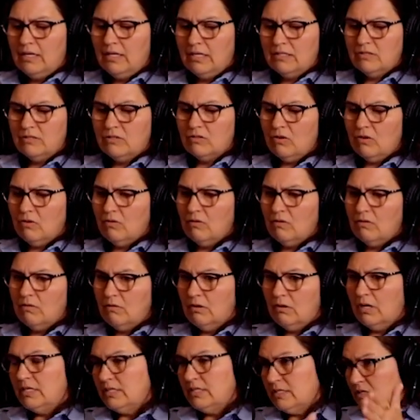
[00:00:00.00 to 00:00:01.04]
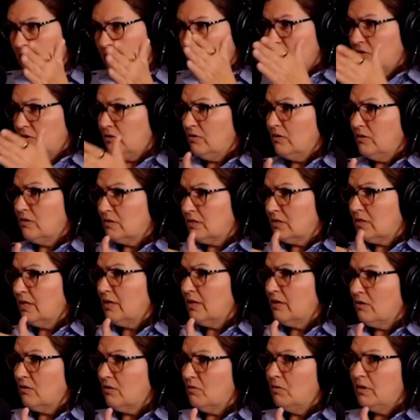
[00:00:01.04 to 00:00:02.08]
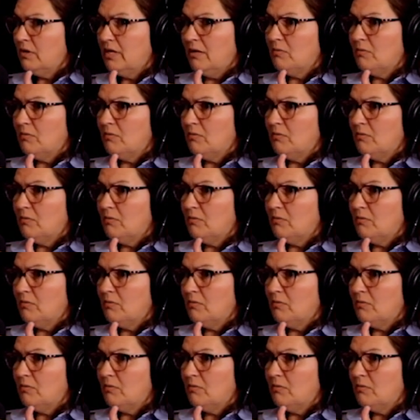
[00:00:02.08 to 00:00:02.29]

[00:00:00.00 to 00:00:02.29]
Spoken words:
So until 2 years later when